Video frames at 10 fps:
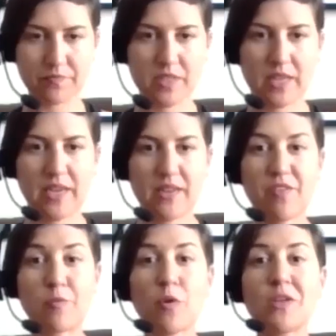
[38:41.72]
Okay, and if
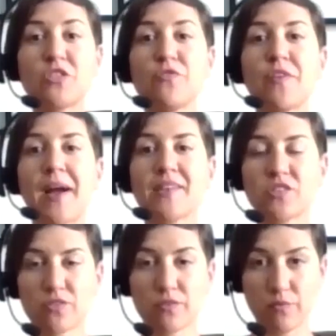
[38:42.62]
I'm going too
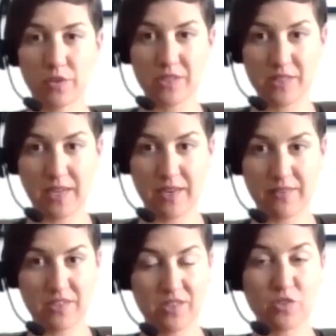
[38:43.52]
fast, once again,
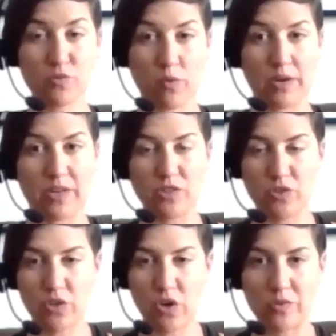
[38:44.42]
this is recorded, so you
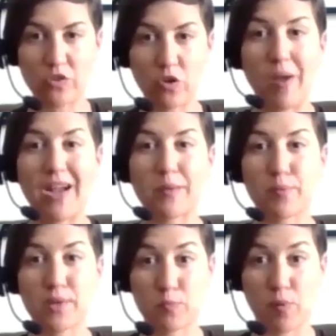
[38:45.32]
can always go back and
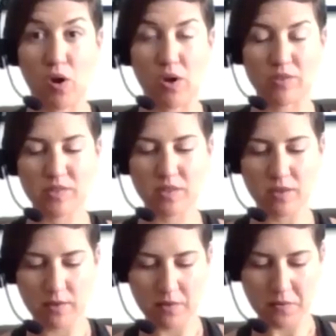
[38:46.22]
press pause
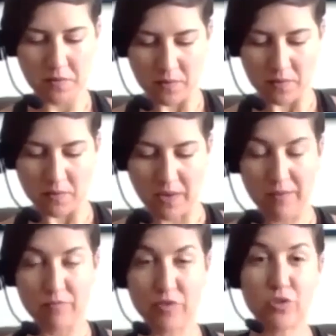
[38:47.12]
and
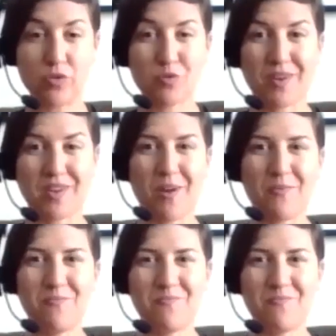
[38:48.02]
redo this workout.